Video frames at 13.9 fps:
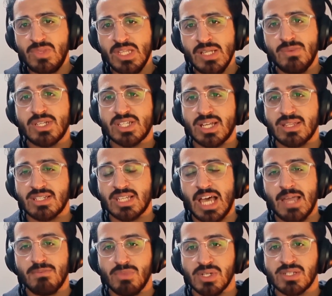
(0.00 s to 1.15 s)
which at the
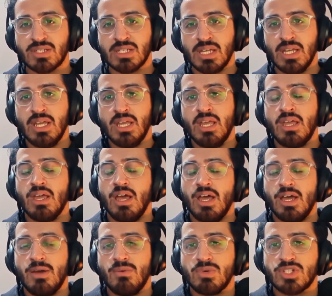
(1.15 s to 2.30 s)
time was
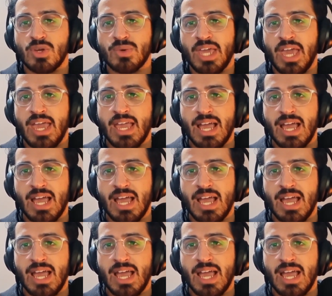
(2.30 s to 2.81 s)
okay.